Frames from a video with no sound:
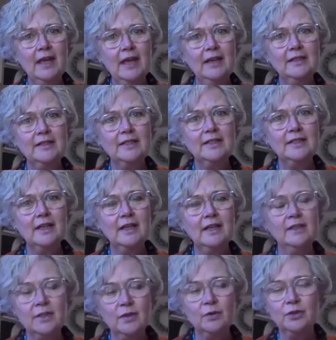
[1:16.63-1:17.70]

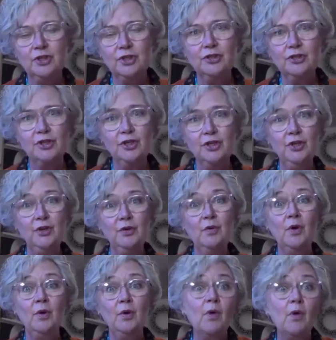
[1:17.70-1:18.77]
It's those children
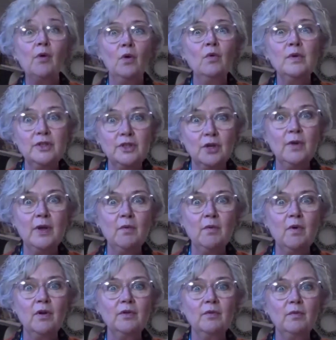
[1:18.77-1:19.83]
who are always doing
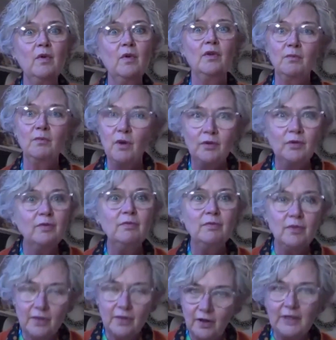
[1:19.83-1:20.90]
what
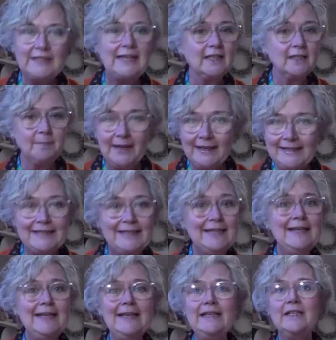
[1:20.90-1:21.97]
is
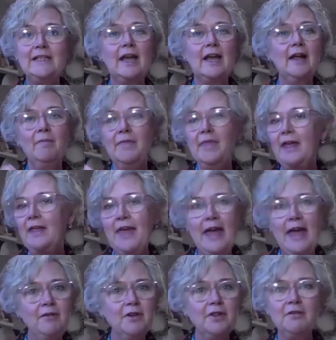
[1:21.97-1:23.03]
expected, and they're
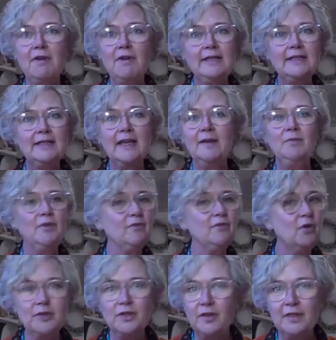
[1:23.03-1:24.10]
there at the right time. They've
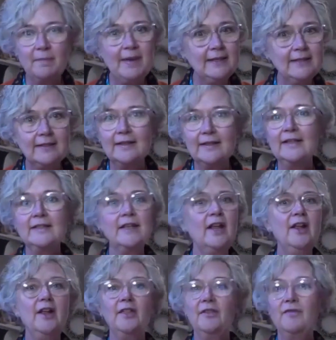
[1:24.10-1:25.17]
always got the pencil case,
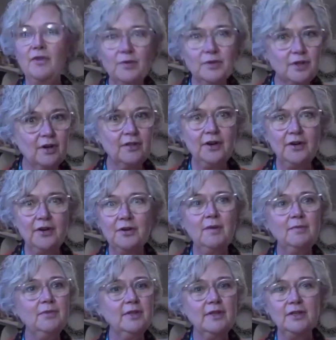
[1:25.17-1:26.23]
they've always got their
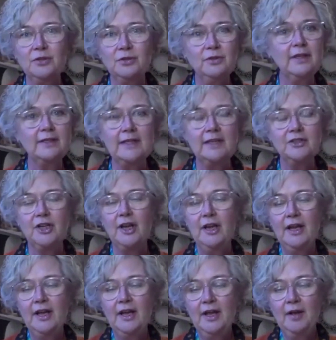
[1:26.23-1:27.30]
equipment, their tool, etc.
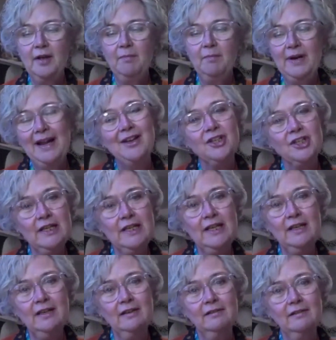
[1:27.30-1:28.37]
But
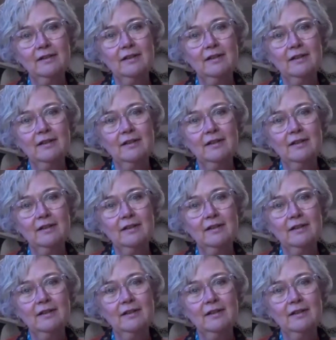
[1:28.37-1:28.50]
actually,